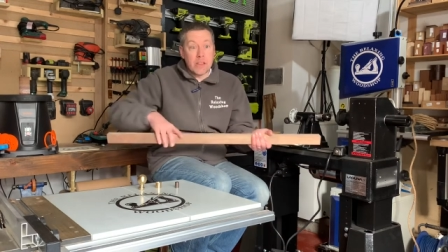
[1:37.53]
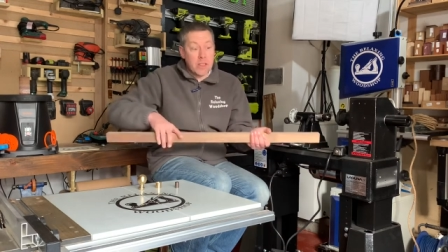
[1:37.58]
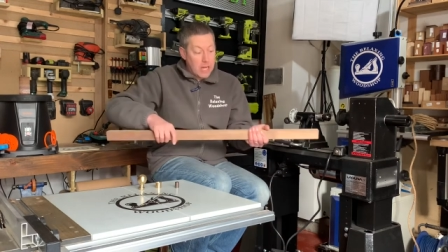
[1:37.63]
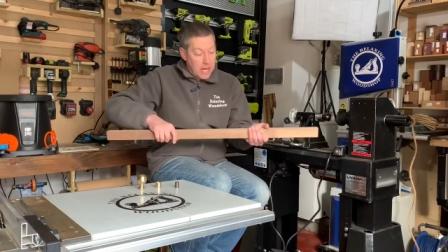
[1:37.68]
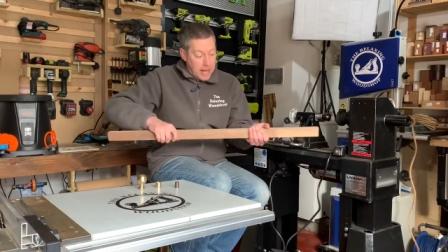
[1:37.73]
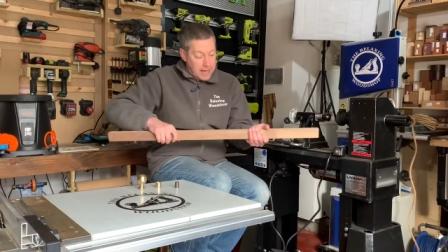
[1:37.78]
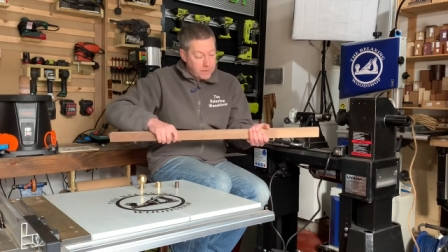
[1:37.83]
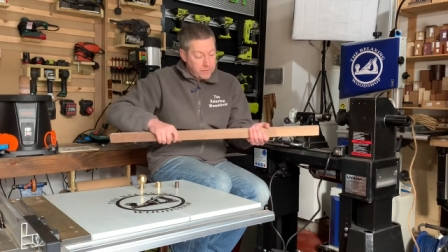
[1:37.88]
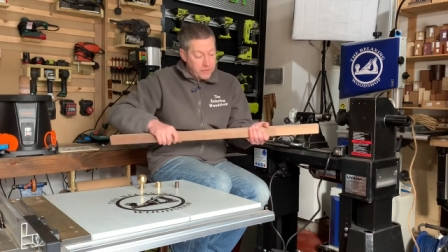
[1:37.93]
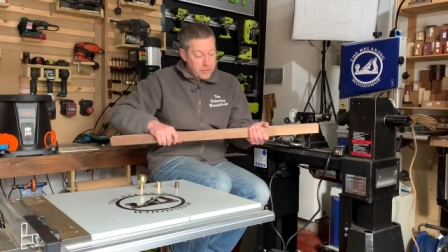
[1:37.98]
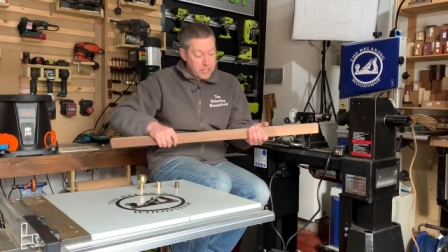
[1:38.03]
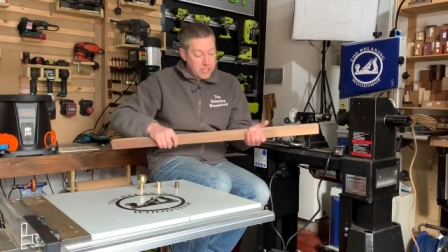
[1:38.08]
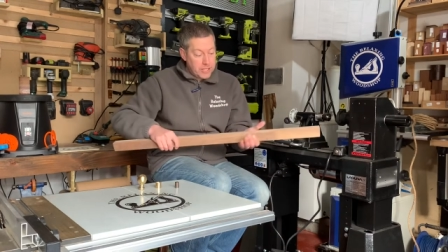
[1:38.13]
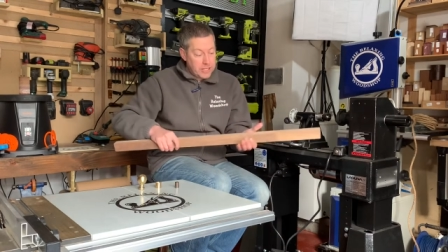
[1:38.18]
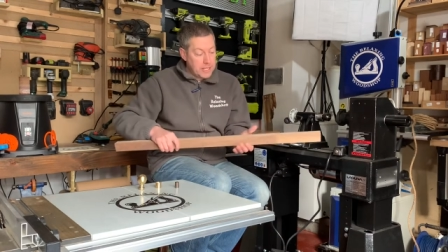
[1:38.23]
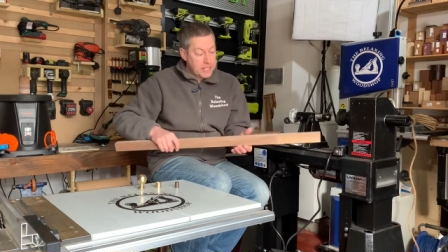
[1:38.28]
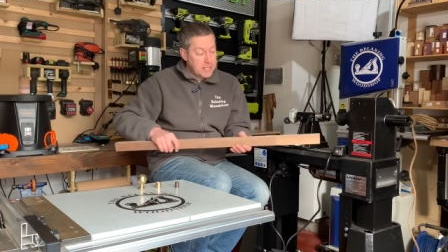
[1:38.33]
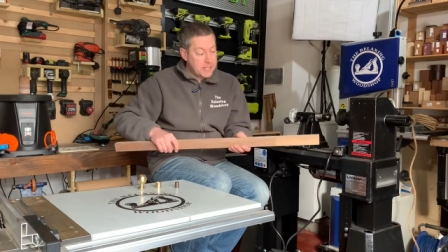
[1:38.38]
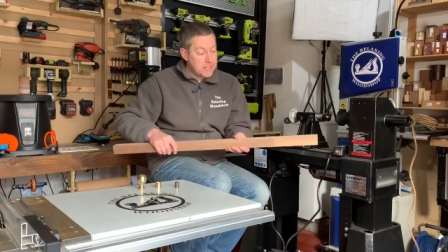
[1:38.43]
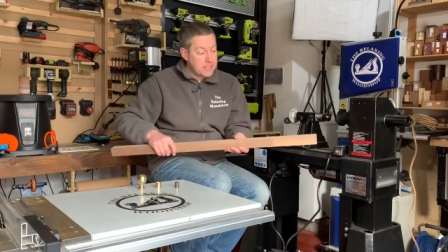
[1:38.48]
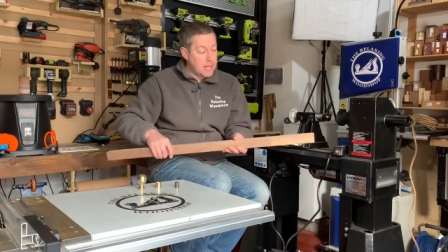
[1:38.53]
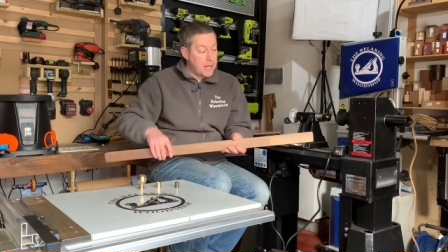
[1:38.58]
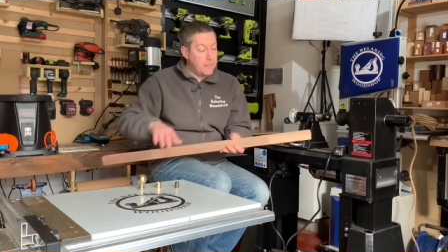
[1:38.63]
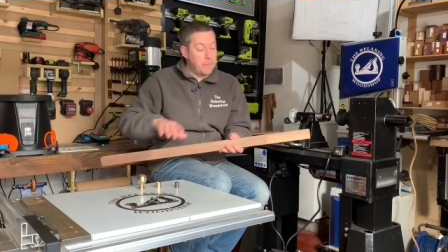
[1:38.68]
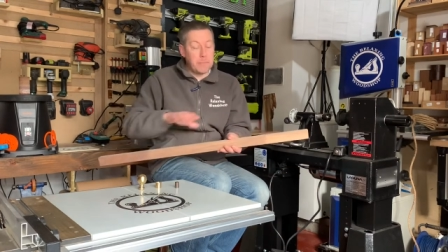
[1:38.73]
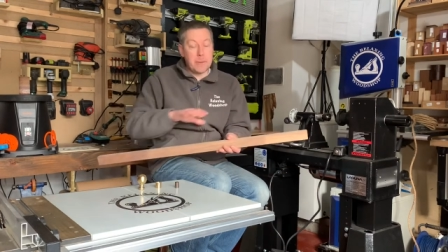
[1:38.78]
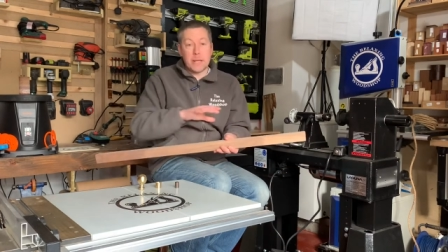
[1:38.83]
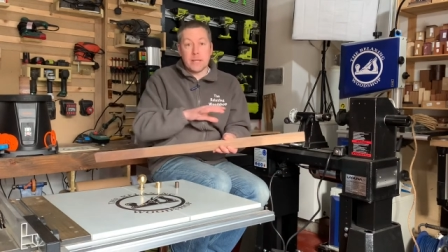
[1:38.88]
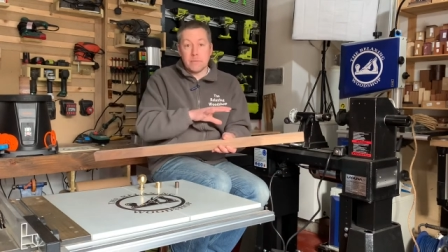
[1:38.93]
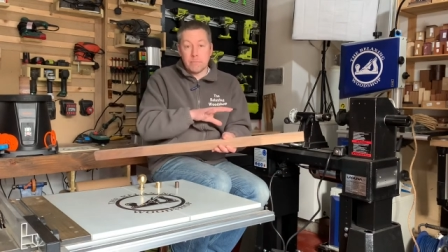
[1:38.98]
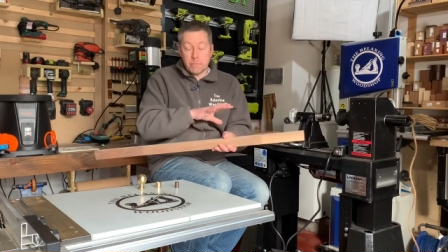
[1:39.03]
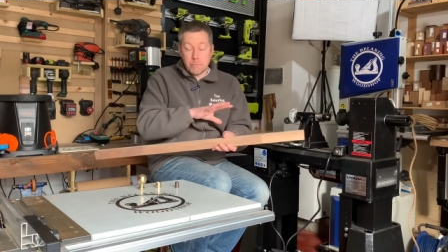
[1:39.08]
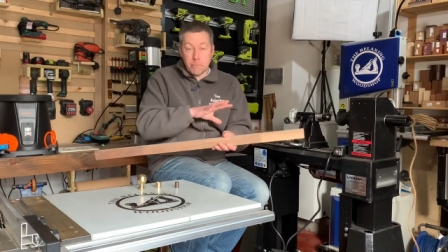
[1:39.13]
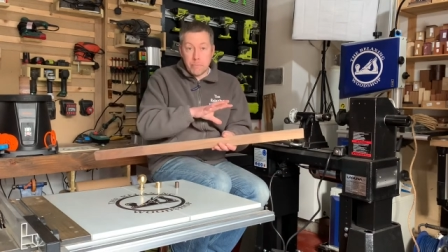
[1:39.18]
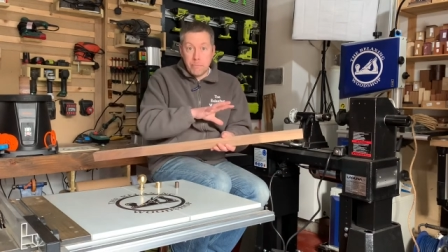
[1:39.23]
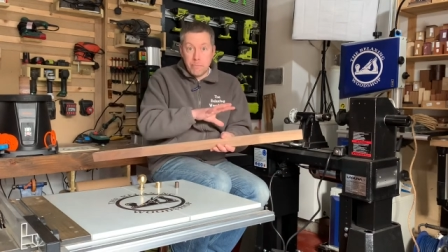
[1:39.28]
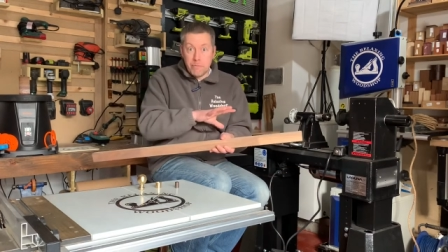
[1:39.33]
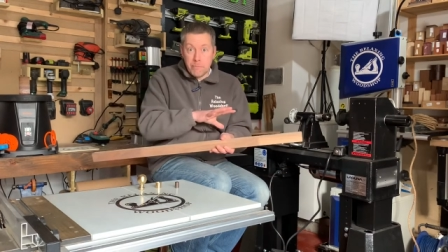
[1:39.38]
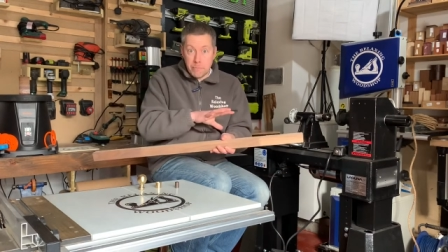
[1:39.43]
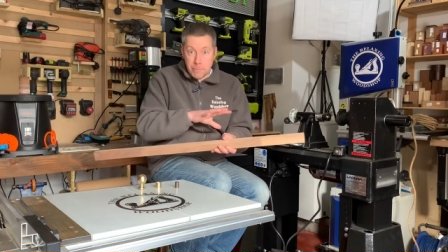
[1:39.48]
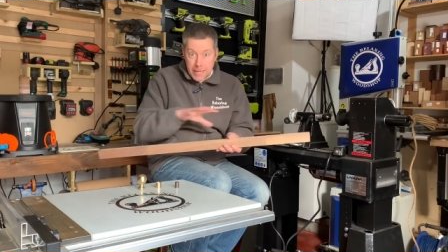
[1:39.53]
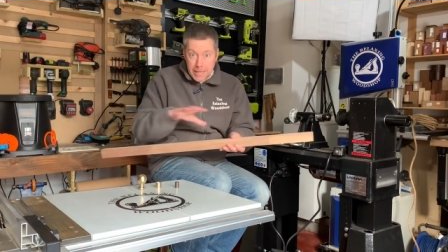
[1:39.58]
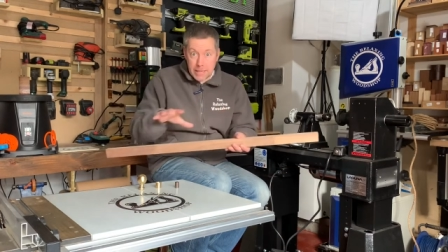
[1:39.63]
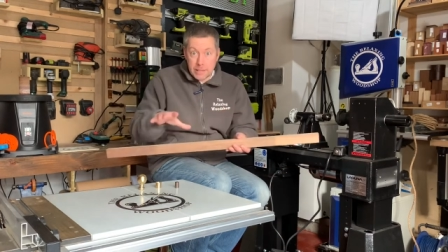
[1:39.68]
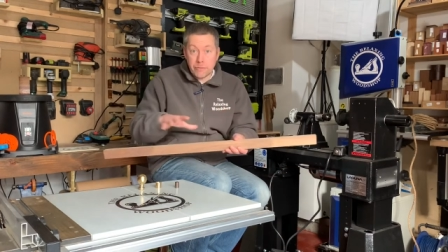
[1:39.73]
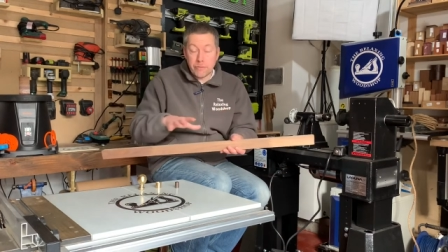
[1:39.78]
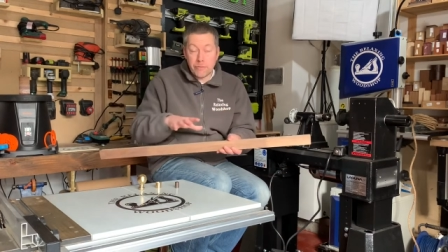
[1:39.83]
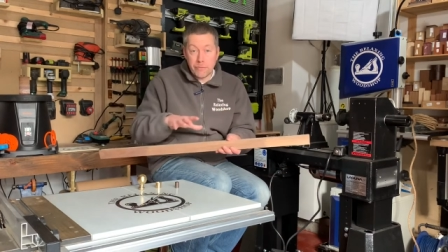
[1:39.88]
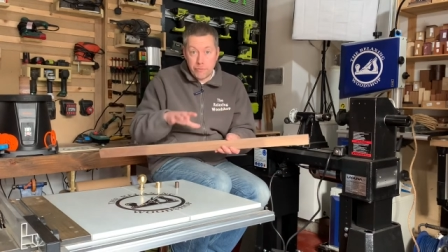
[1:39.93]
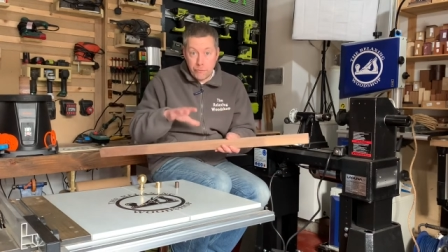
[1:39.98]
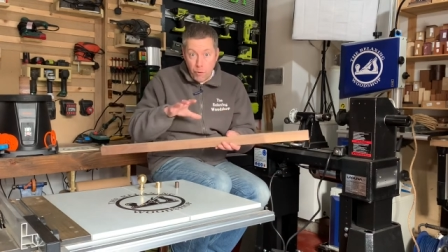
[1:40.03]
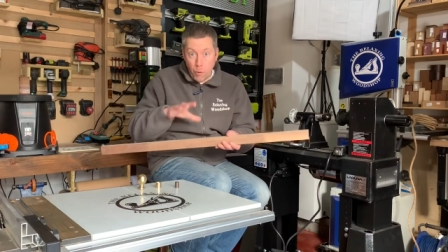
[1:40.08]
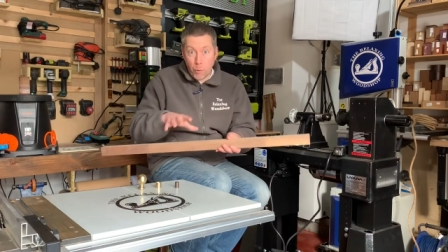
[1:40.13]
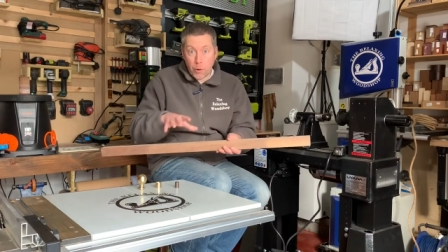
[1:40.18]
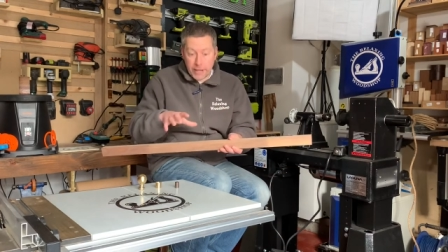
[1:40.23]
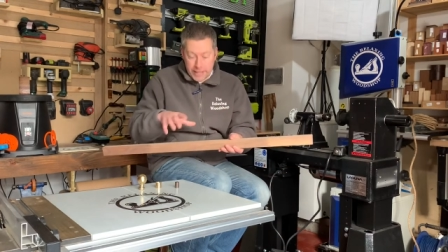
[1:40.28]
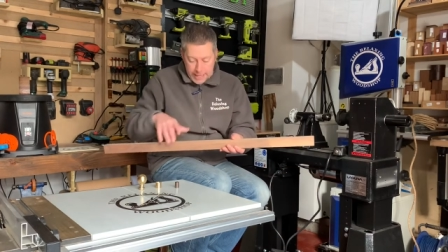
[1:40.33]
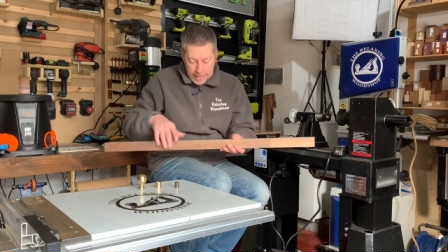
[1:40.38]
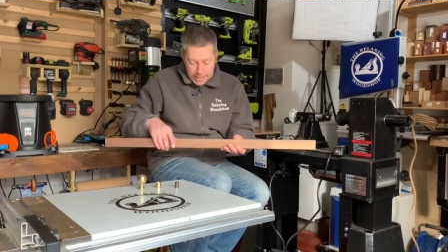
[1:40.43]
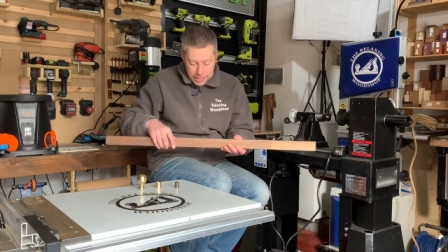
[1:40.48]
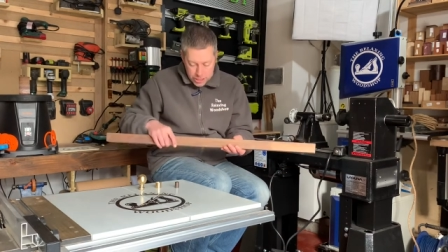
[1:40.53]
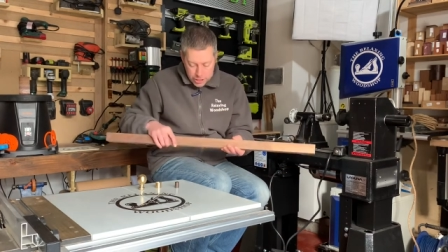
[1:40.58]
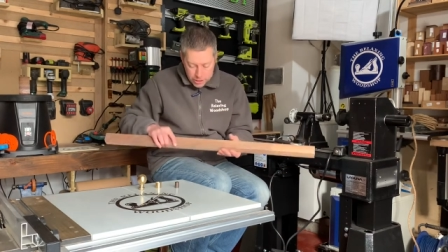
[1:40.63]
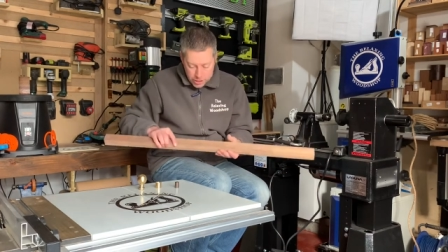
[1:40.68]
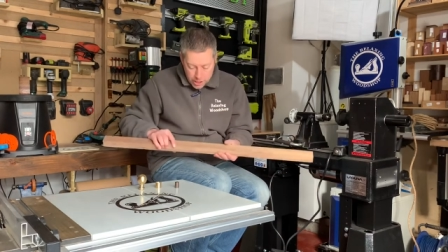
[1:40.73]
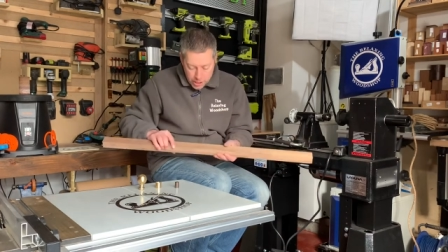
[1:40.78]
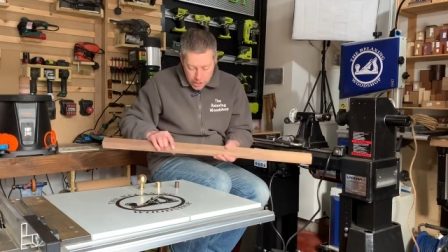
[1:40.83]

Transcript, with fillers: the length that it is and being made for a kitchen,